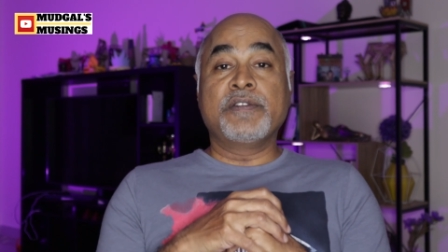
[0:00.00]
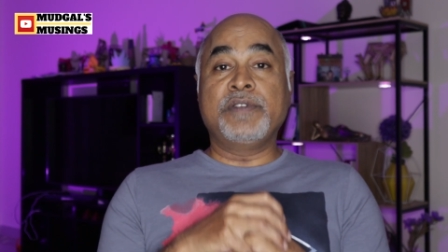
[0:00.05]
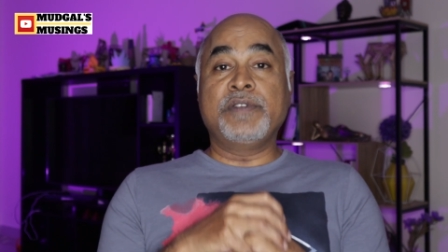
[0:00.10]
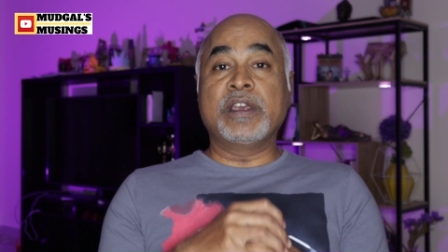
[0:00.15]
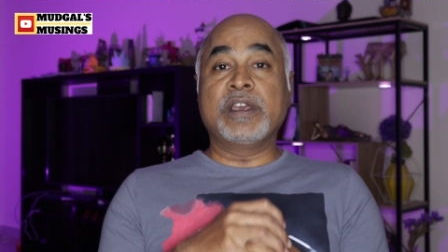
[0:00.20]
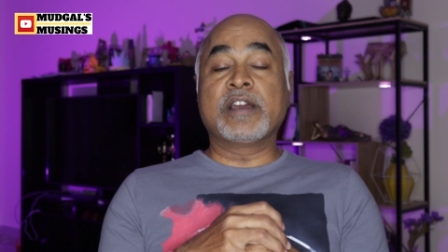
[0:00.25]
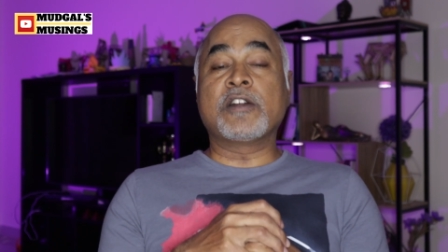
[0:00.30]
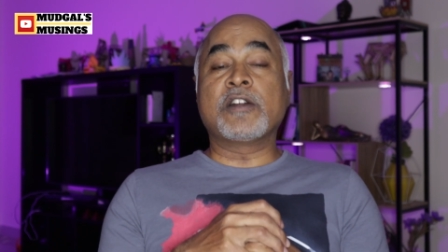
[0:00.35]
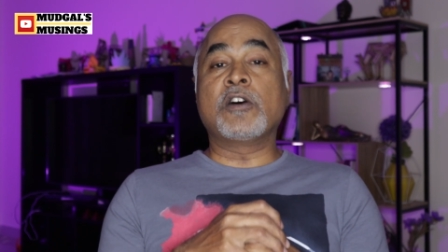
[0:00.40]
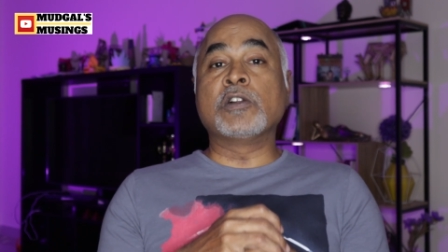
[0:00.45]

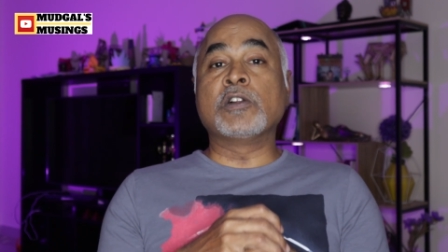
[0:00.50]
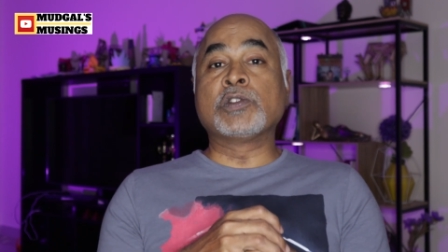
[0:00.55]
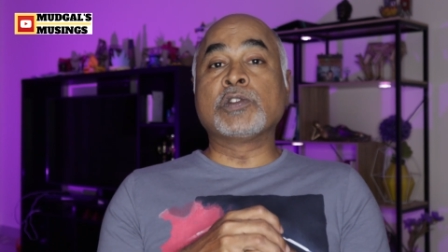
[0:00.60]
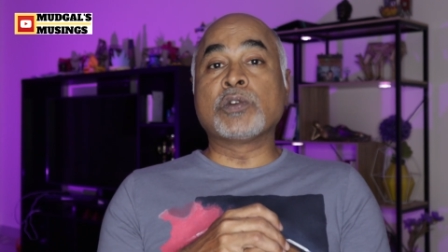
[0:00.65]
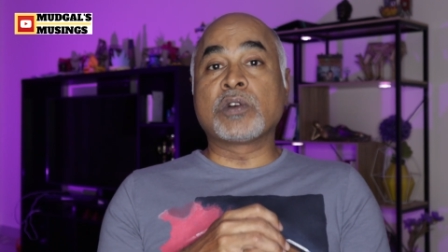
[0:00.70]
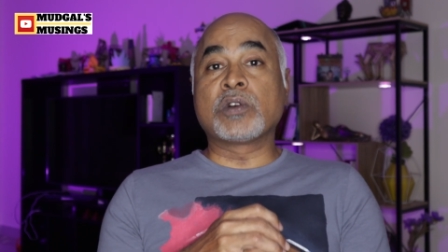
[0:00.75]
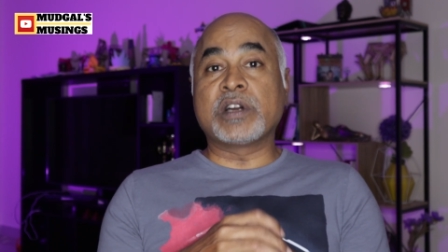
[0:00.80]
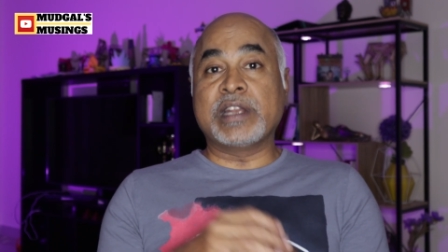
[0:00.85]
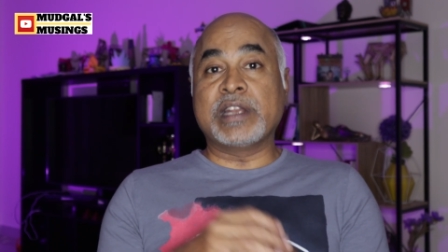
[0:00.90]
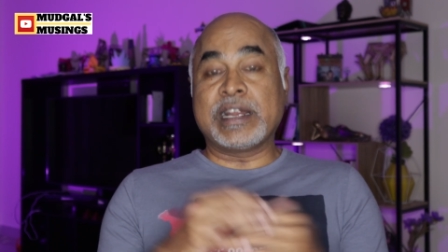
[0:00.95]
We are
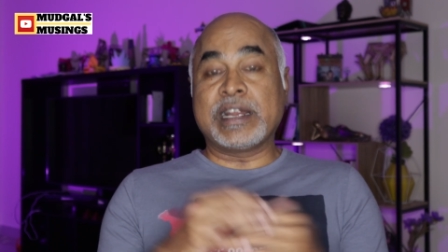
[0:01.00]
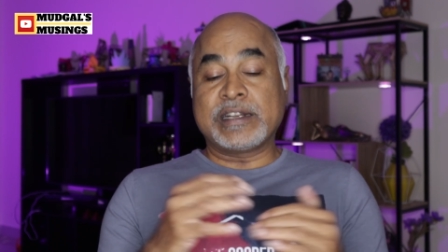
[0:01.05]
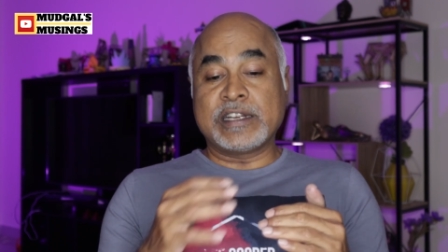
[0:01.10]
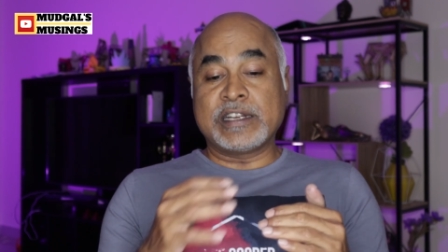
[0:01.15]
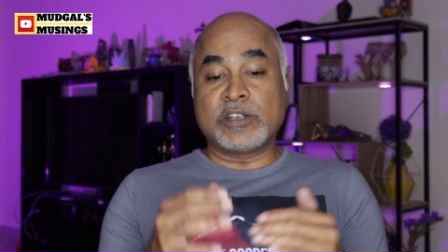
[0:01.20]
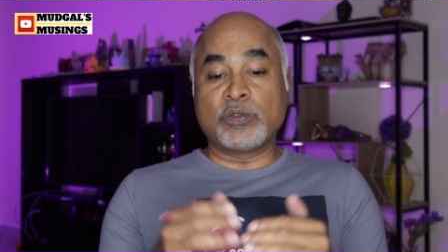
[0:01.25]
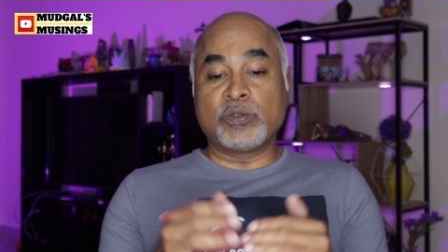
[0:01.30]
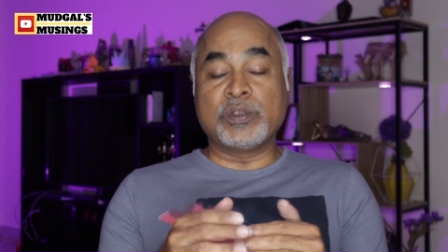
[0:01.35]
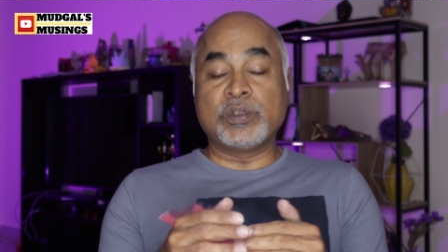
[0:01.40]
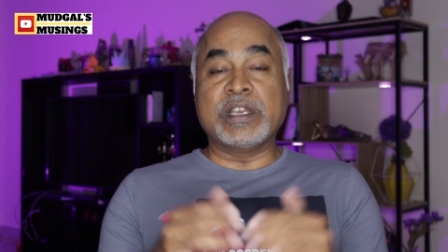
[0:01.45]
also
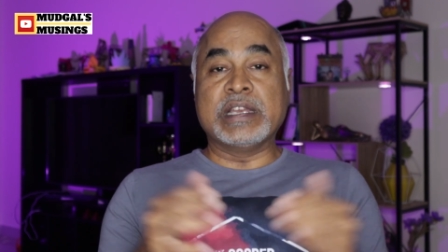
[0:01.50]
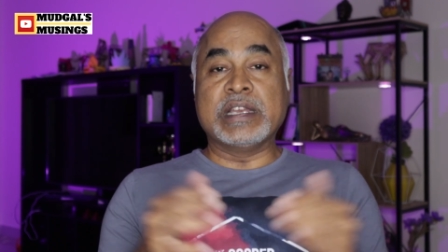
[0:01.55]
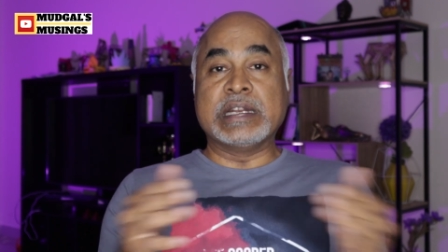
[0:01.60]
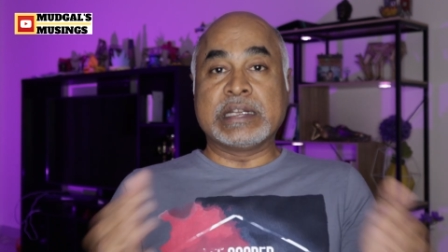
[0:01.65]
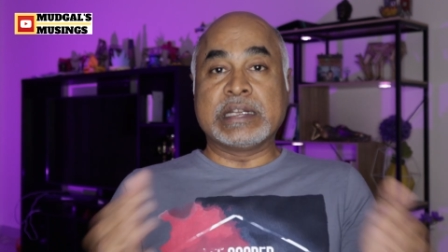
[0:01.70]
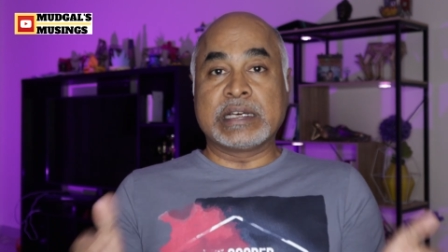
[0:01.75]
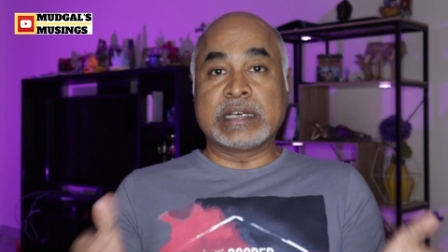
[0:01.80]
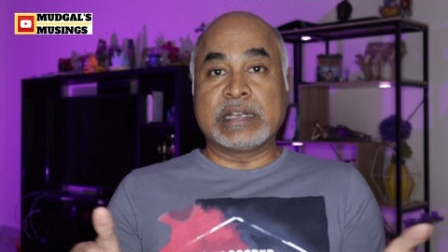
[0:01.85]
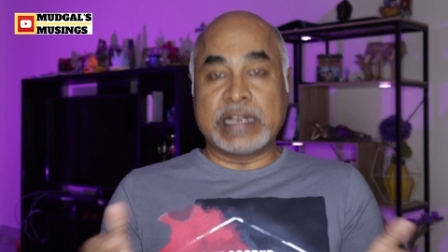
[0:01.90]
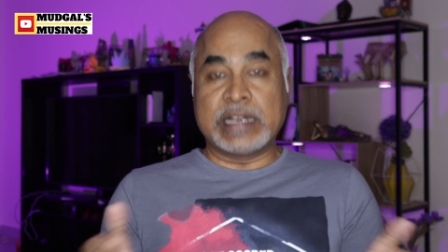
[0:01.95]
connected to the
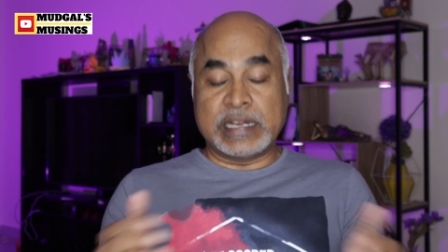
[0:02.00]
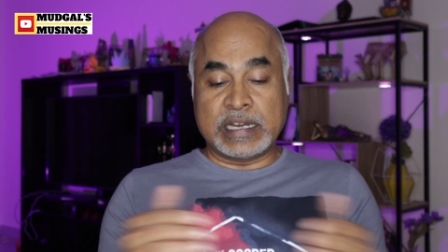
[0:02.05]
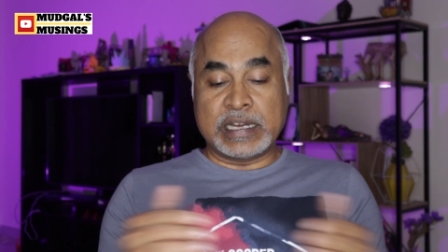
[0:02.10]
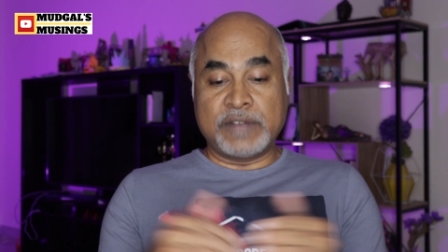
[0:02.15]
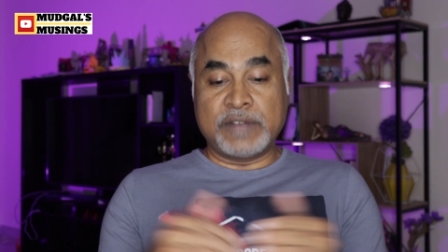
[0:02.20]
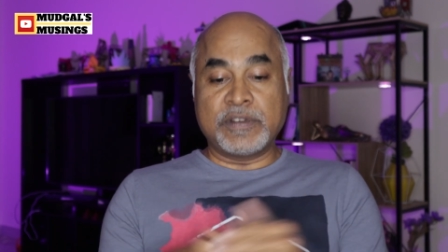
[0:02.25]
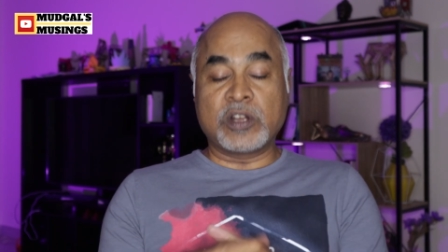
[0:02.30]
internet and